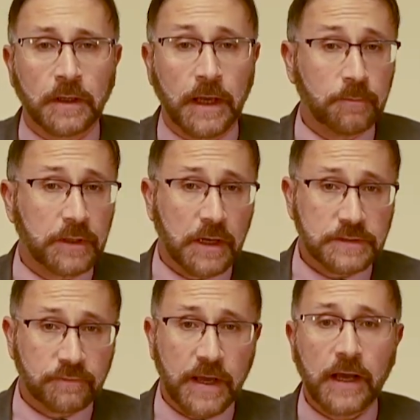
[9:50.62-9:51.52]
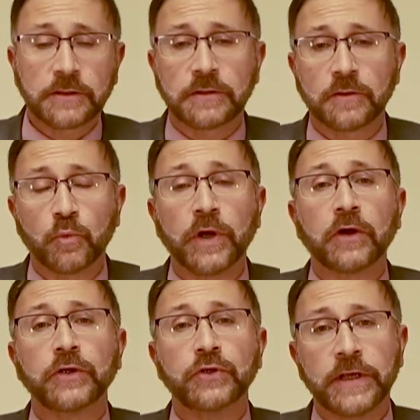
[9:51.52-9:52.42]
And because of that, we
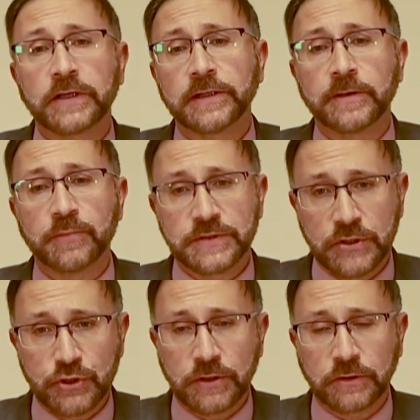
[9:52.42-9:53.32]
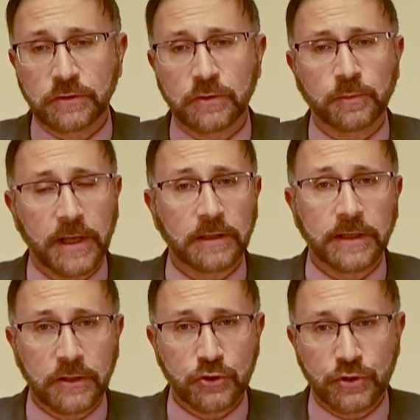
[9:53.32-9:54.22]
are uniquely positioned to play a
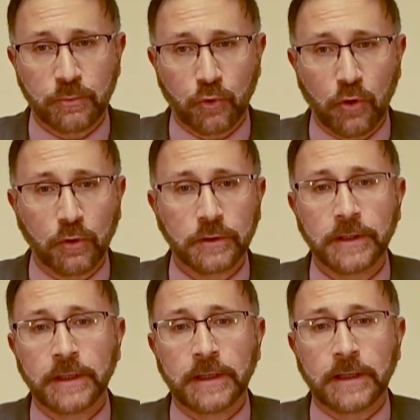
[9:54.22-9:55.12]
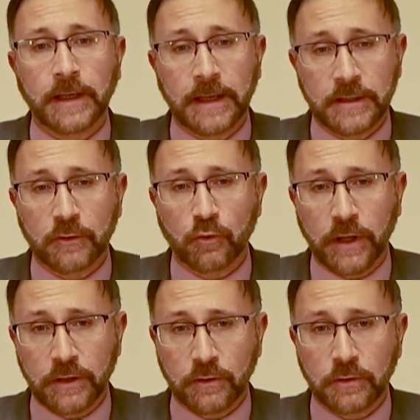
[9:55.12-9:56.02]
leadership role in the
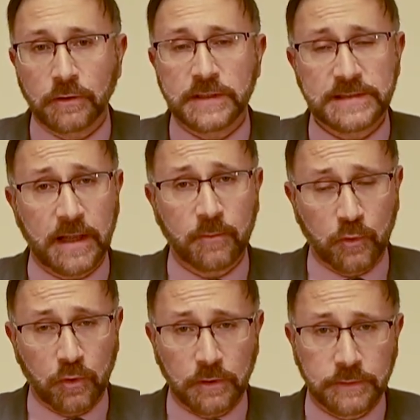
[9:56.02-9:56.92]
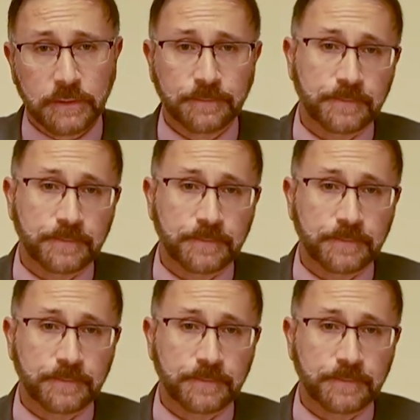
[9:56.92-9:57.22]
greater Islamic world.